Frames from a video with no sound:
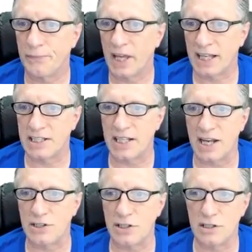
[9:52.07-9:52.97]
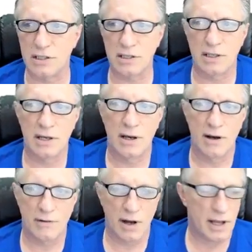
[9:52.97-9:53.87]
Extensions
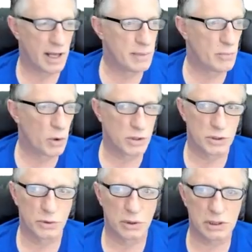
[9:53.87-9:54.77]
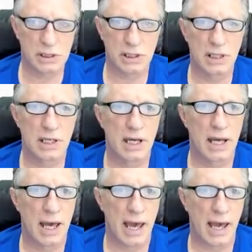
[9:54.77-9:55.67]
and More Tools,
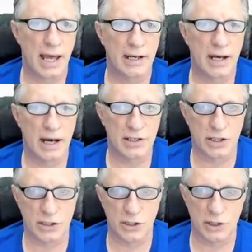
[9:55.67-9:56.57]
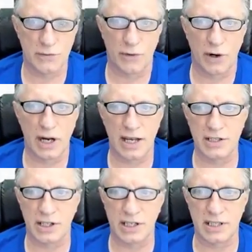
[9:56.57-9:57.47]
and just search for it.
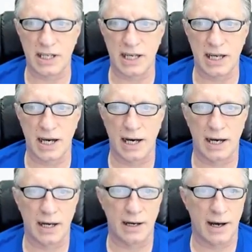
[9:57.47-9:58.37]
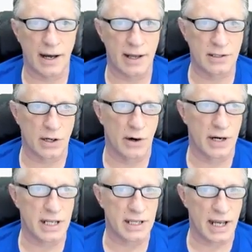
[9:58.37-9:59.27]
As you can see, it's
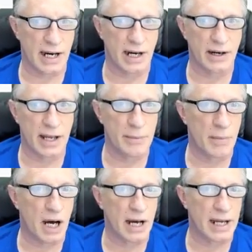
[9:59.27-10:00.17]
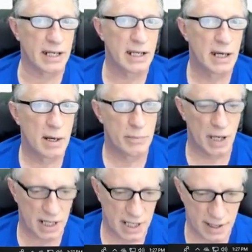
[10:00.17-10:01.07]
already there in mine,
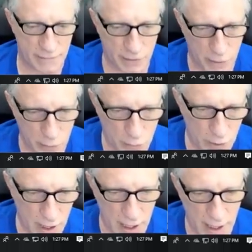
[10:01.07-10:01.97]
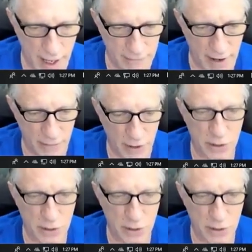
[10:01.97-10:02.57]
but if you have never